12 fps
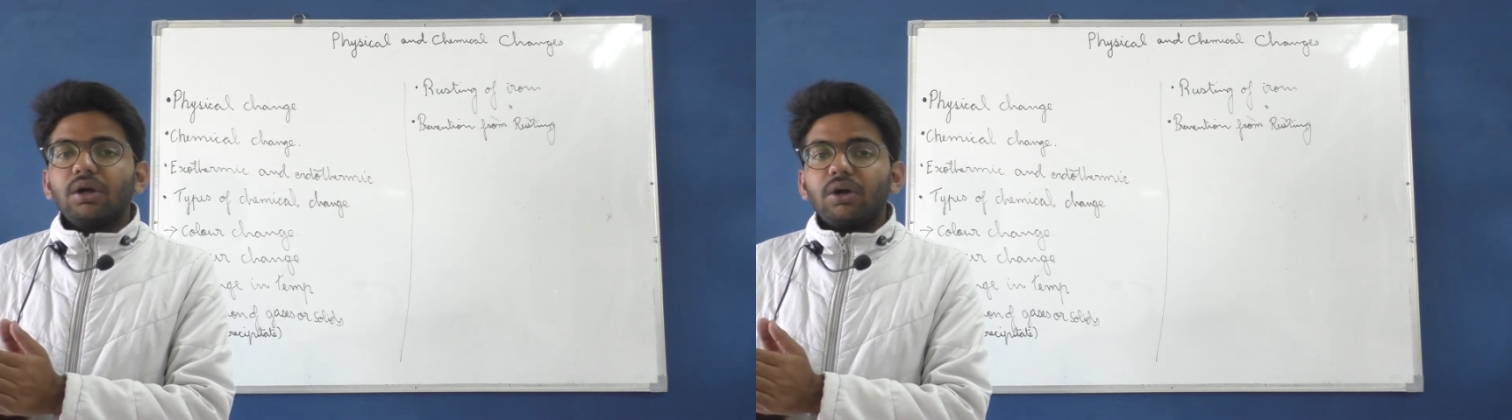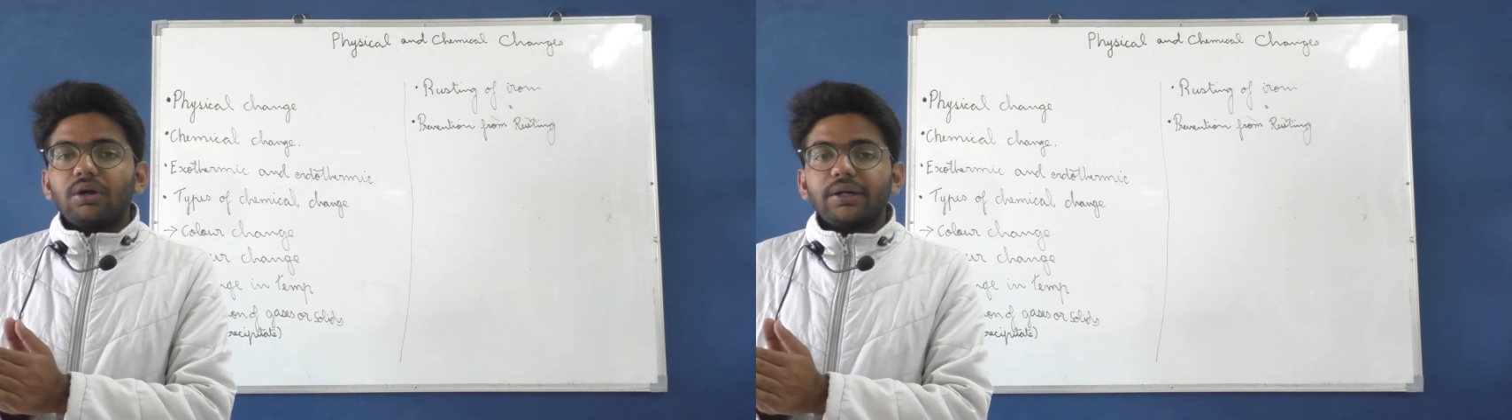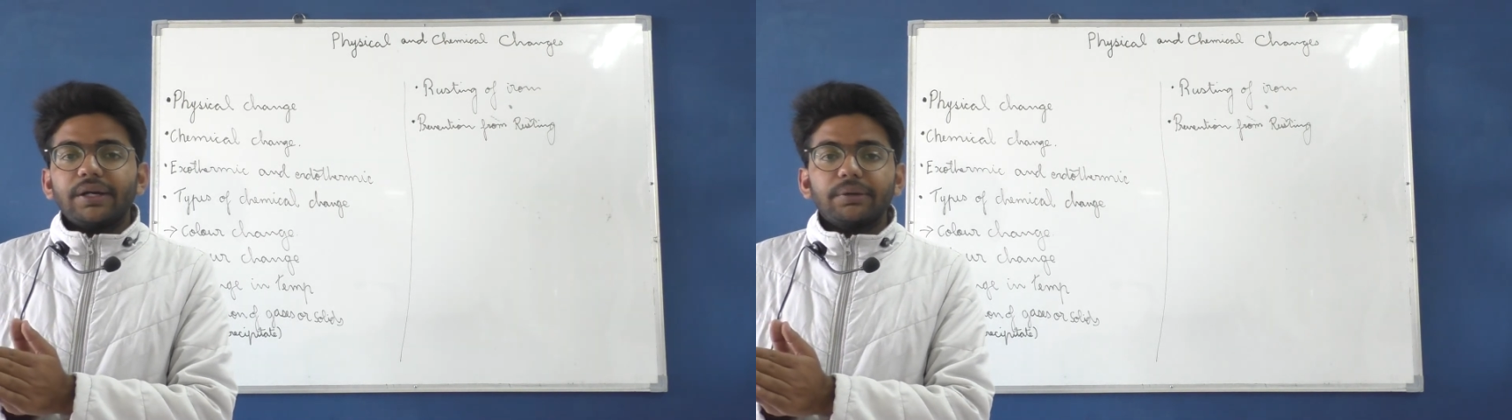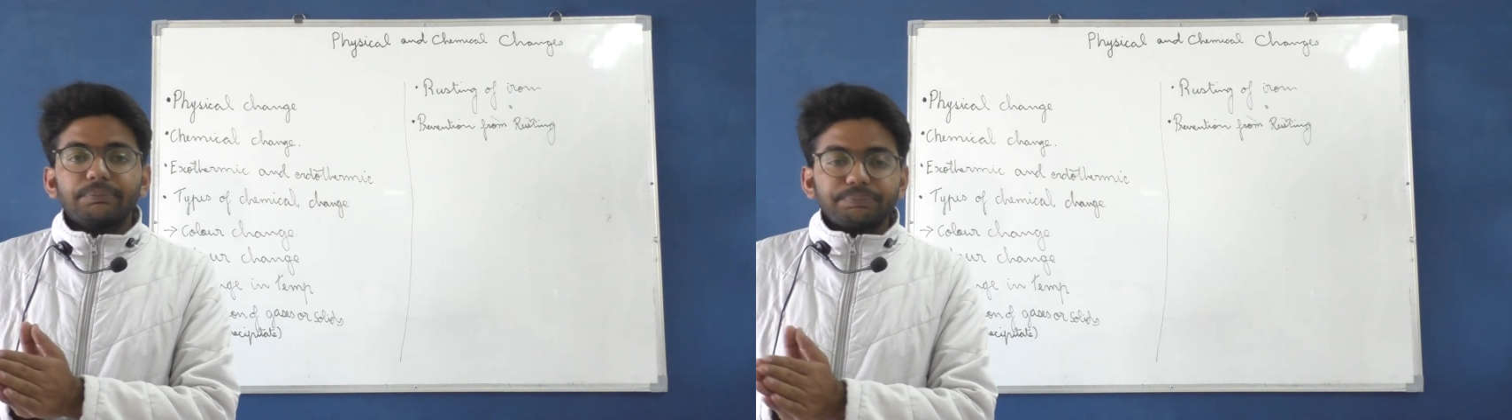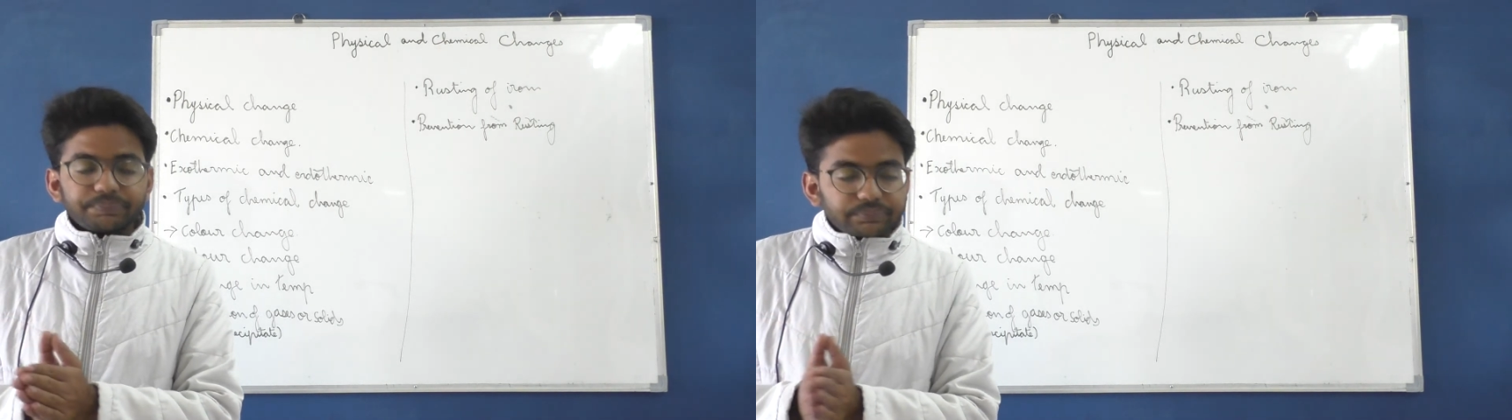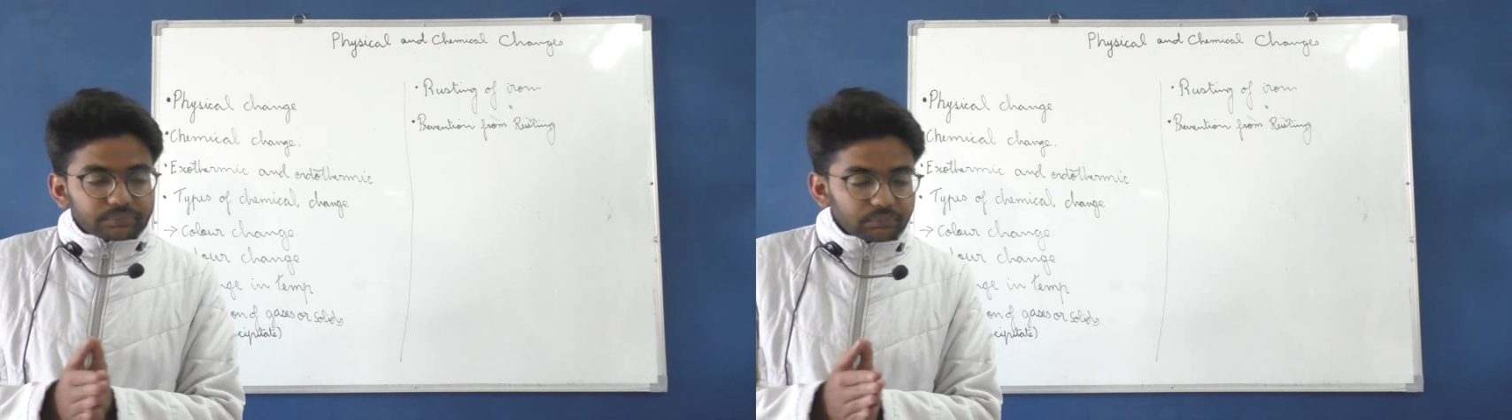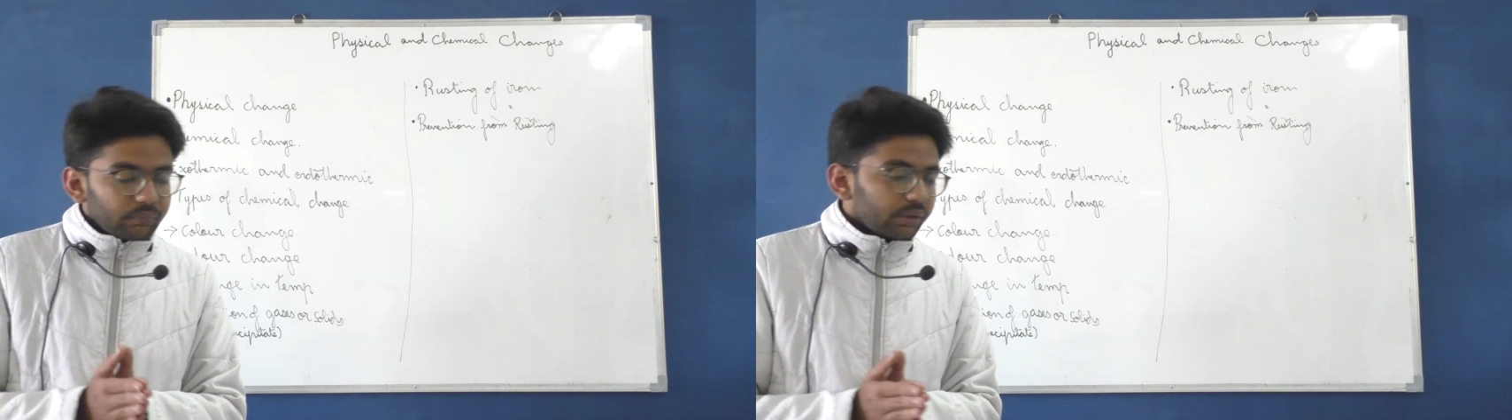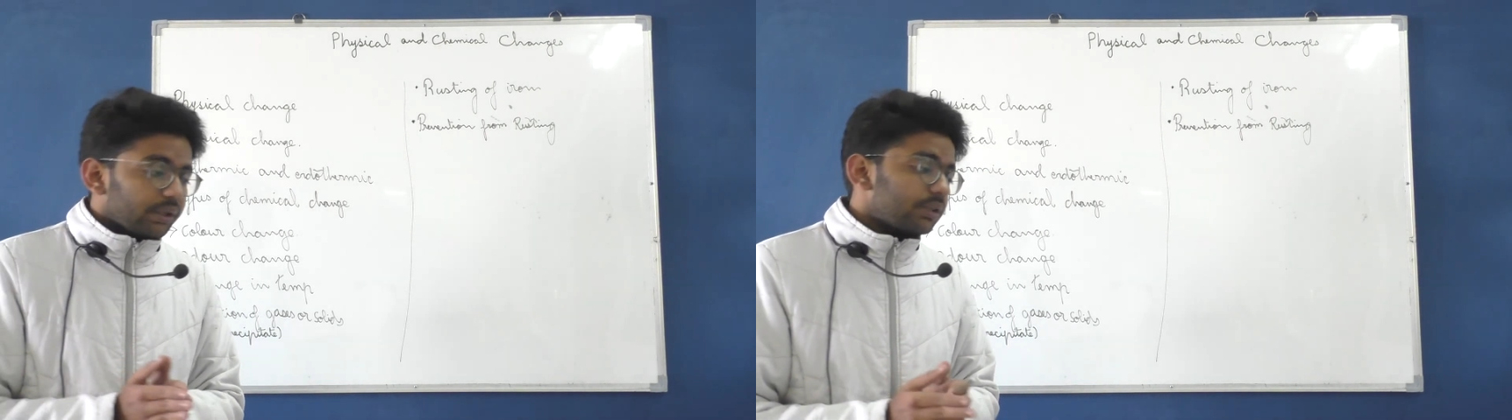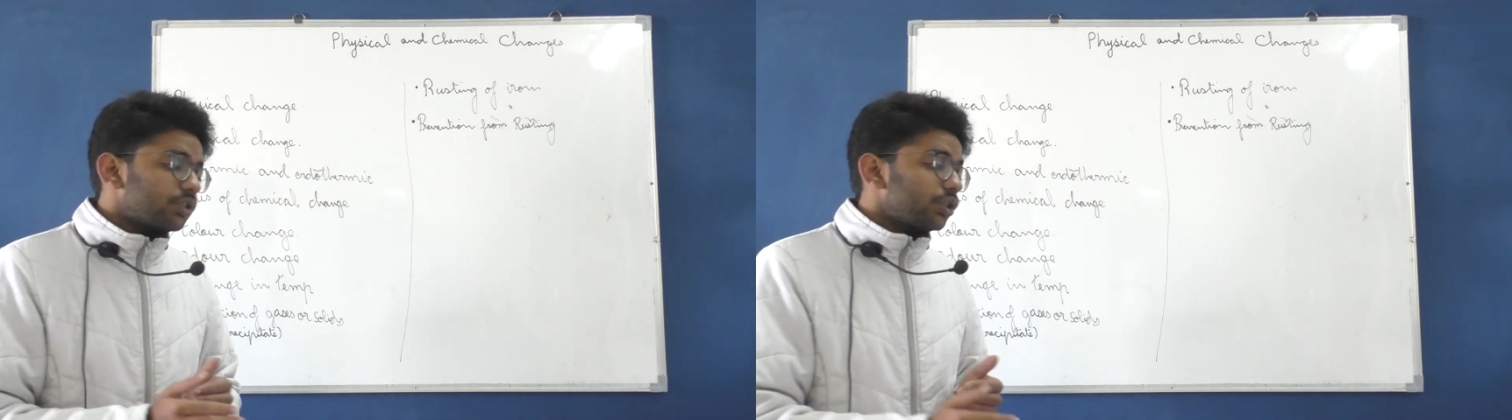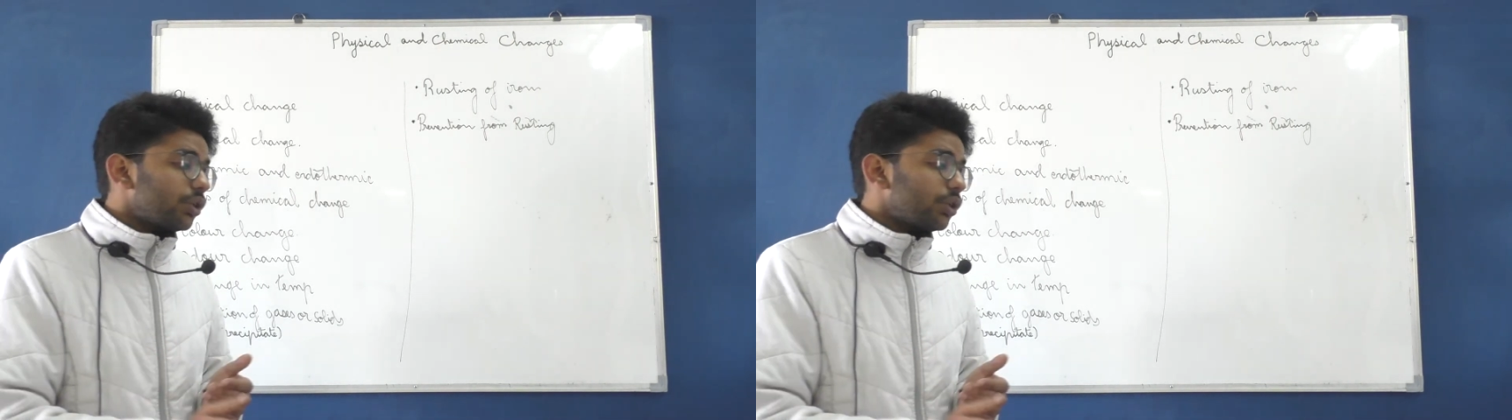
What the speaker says: Alright. So